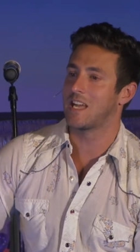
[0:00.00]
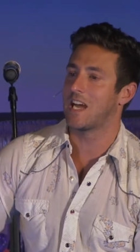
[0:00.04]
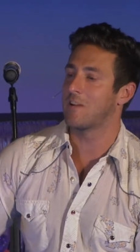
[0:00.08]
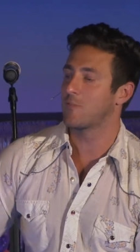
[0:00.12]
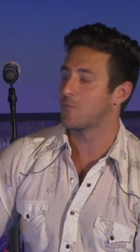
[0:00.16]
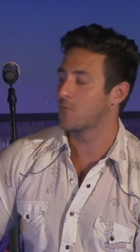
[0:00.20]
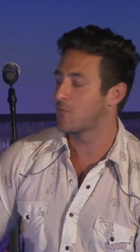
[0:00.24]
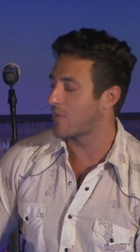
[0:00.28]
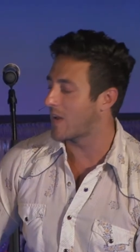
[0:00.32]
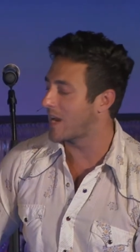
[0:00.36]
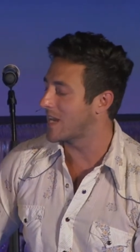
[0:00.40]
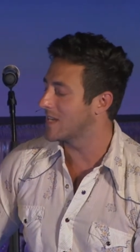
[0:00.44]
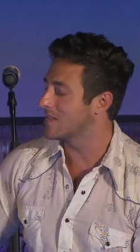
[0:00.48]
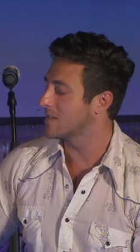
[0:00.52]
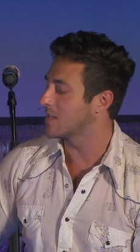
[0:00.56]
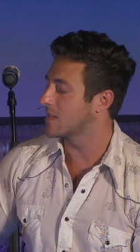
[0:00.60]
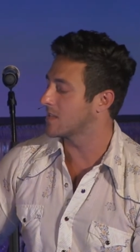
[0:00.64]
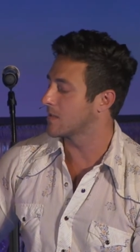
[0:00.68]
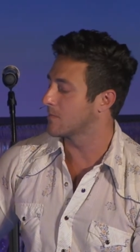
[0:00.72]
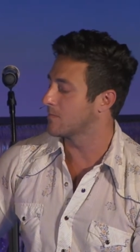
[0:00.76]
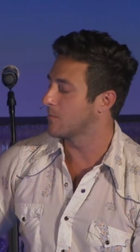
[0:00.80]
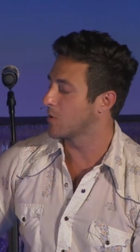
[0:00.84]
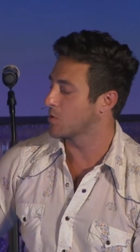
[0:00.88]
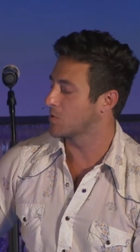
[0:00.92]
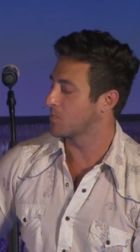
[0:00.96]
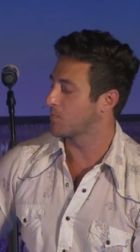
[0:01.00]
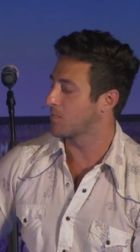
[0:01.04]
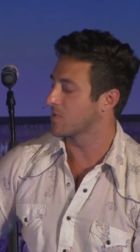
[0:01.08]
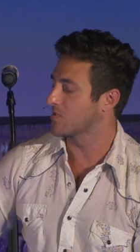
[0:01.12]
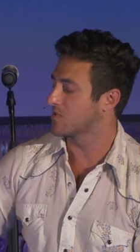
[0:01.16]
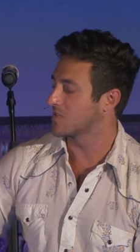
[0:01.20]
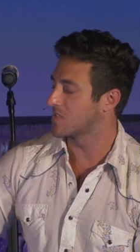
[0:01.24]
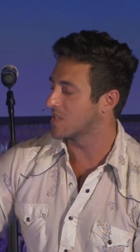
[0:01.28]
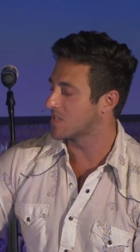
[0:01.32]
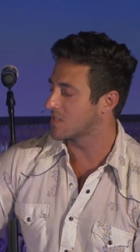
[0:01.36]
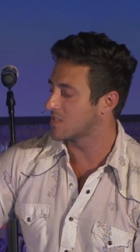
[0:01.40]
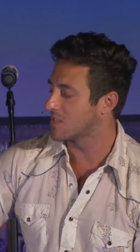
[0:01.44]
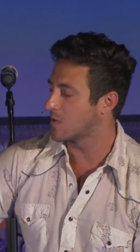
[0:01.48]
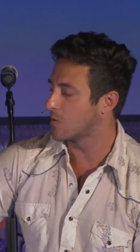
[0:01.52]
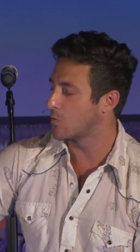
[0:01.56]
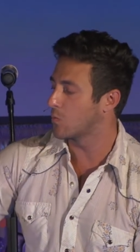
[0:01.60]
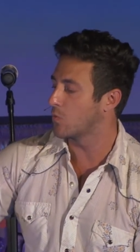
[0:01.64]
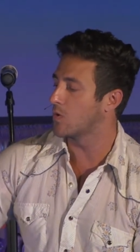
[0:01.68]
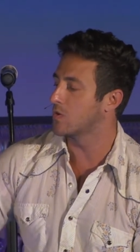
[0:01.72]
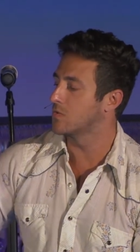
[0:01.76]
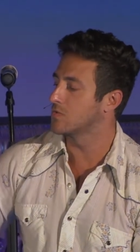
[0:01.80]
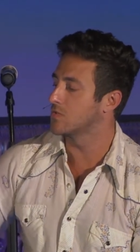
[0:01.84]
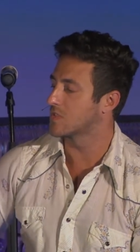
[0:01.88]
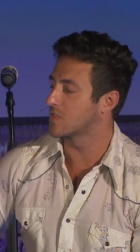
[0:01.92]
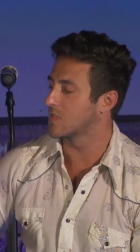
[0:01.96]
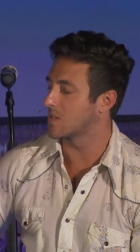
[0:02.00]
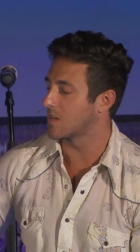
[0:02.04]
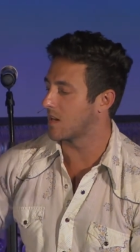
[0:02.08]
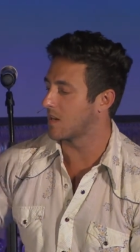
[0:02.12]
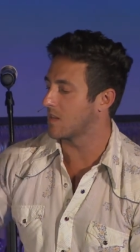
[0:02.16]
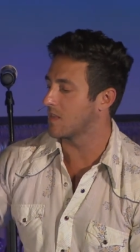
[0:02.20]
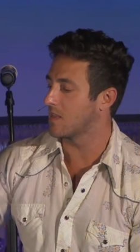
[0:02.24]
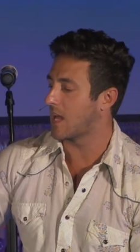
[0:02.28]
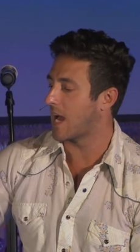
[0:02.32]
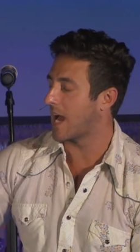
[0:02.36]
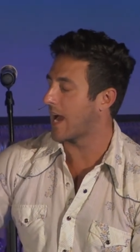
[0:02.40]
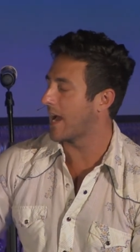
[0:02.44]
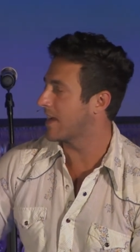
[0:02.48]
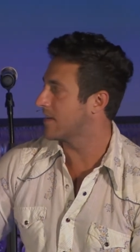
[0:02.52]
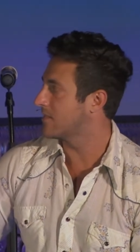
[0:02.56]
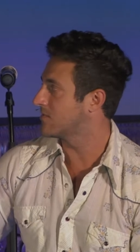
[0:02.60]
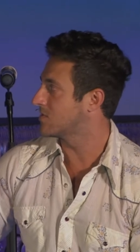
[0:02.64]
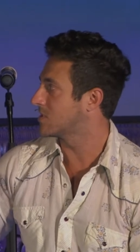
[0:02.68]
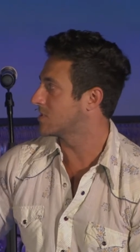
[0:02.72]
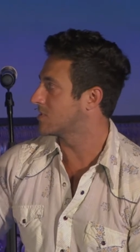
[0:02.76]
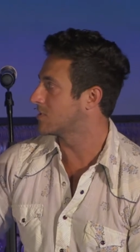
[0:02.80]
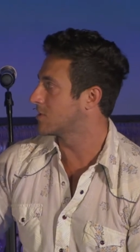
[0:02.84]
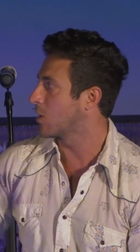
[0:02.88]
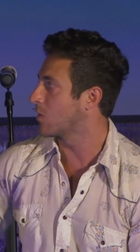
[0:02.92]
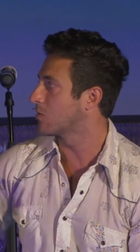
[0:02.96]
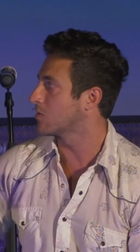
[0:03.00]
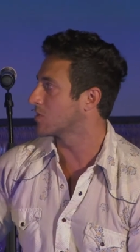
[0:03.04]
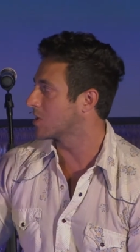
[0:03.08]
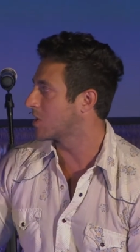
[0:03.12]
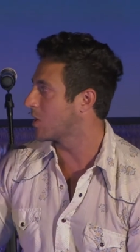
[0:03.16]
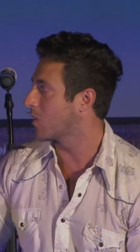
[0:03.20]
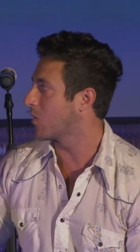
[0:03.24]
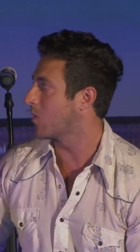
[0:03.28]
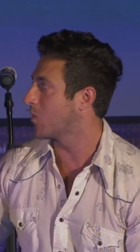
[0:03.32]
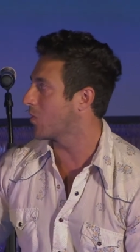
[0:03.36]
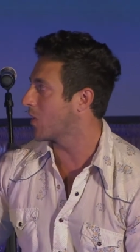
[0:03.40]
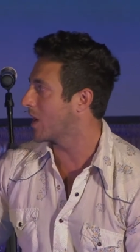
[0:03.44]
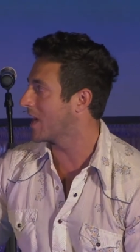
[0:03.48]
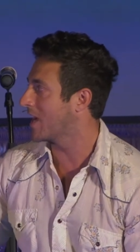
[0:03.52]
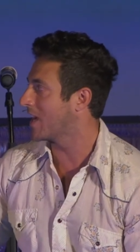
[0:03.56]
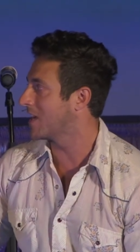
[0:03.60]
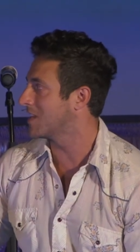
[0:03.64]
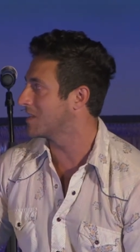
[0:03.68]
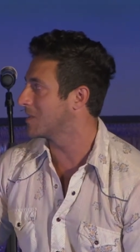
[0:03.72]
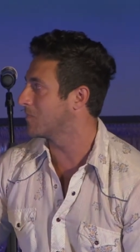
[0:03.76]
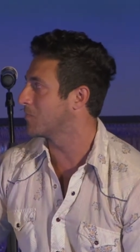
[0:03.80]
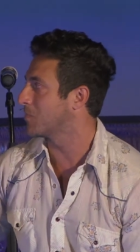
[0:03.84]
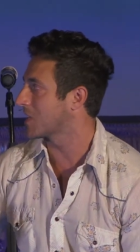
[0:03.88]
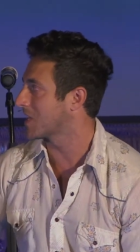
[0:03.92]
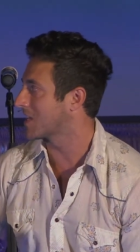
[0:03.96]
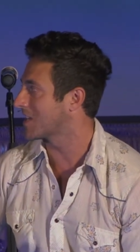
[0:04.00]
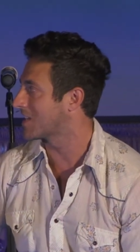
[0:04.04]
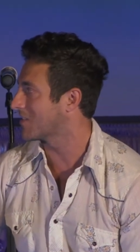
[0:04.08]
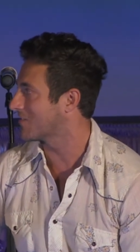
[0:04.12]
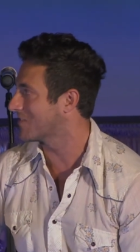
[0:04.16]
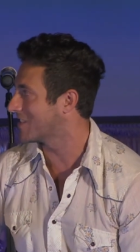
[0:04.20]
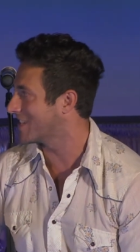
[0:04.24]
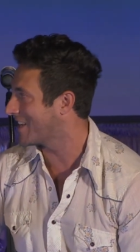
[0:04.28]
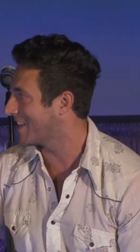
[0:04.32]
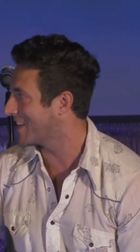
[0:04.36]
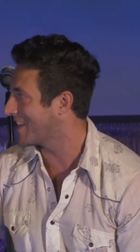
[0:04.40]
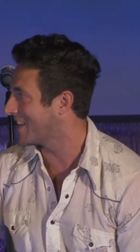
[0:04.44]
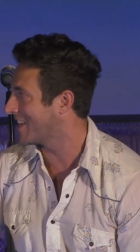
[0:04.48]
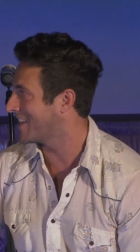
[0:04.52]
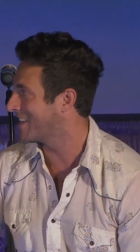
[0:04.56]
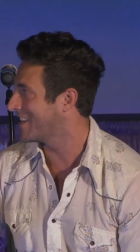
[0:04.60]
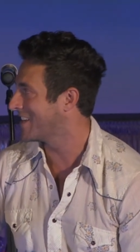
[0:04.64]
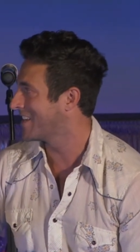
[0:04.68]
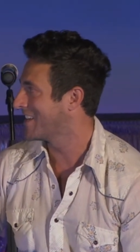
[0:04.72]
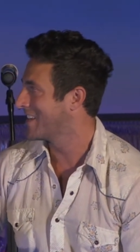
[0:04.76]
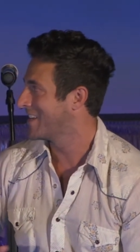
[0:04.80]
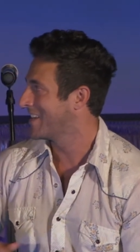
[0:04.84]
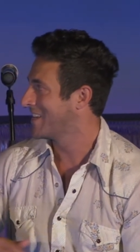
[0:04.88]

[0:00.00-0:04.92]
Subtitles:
I find that the most persistent wounds in our lives don't go away in the blink of an eye.